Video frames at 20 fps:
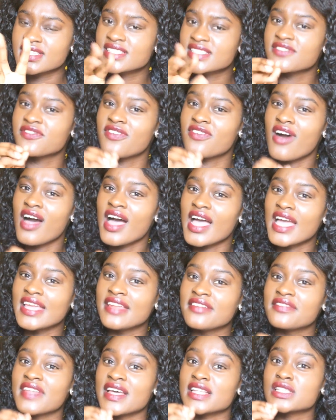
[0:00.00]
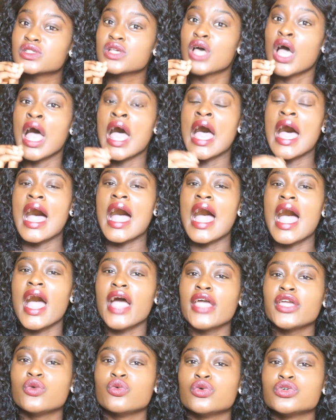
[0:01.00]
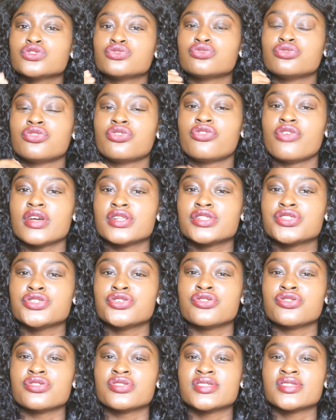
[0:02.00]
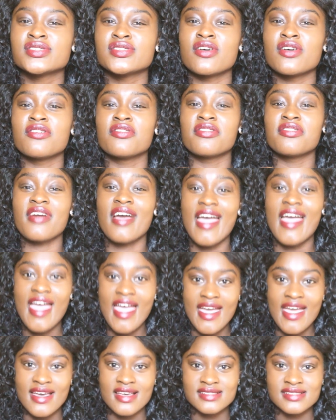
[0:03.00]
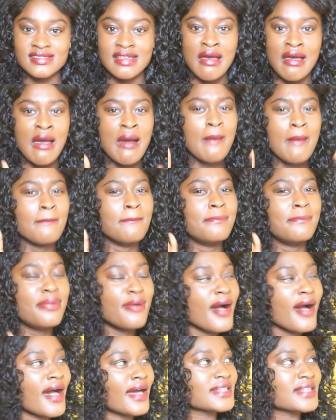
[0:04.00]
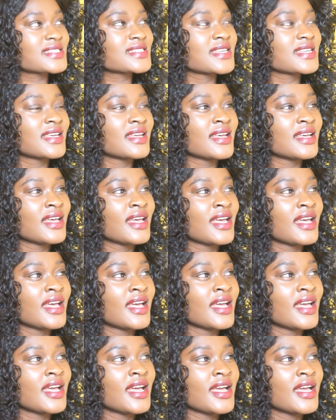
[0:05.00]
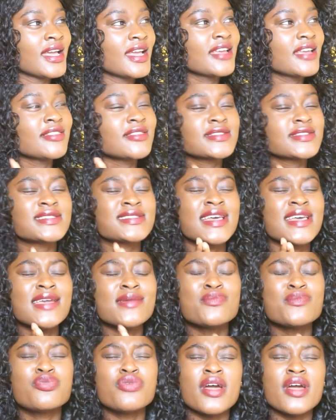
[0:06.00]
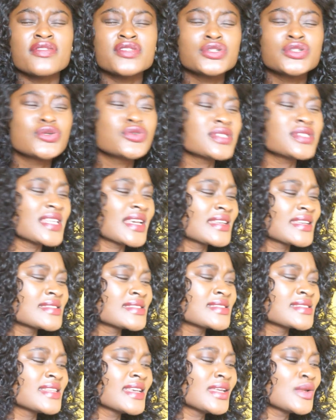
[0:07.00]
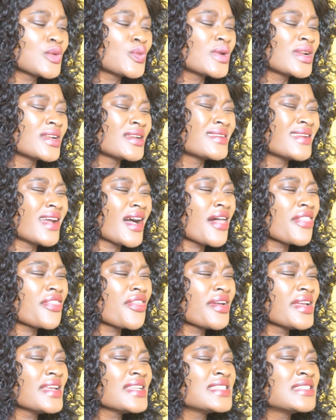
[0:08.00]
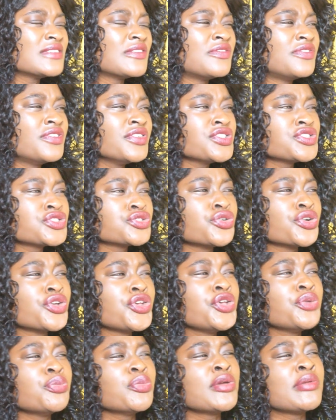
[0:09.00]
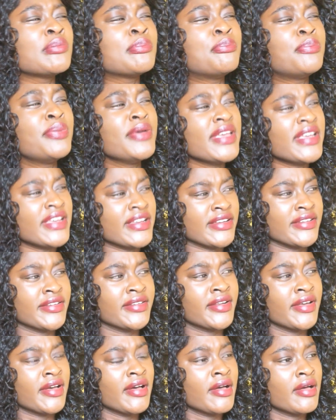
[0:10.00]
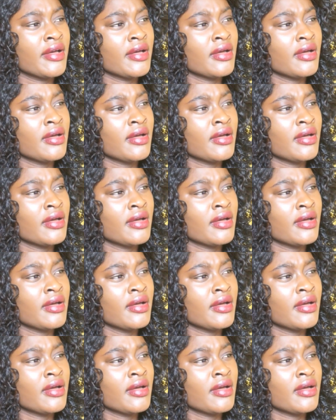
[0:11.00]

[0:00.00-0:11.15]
fine if that's how you want to refer to yourself as. But in the same breath, 2 seconds later, when another individual human being